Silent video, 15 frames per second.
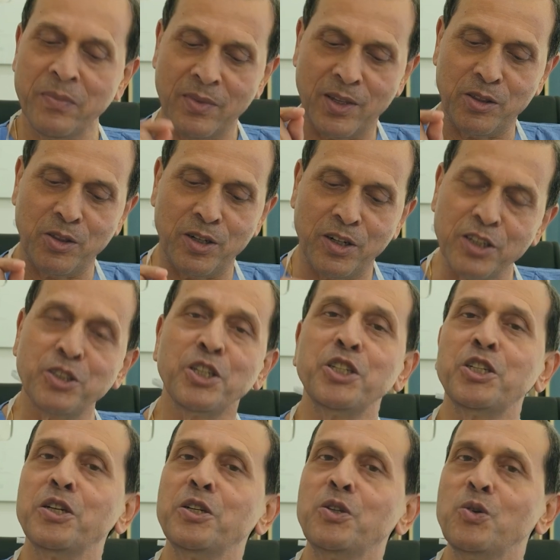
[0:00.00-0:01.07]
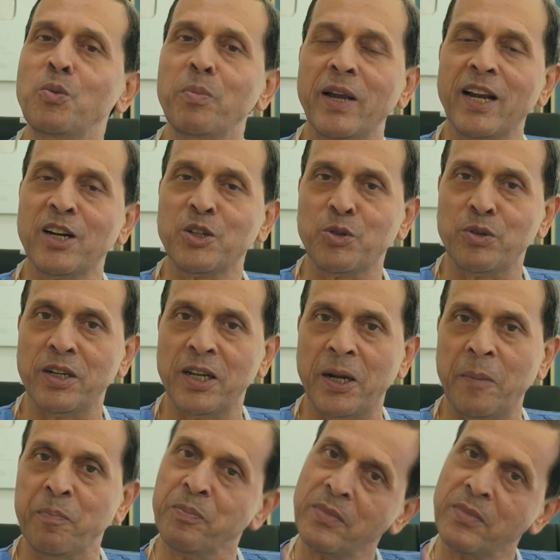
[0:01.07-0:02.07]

that the decision you make today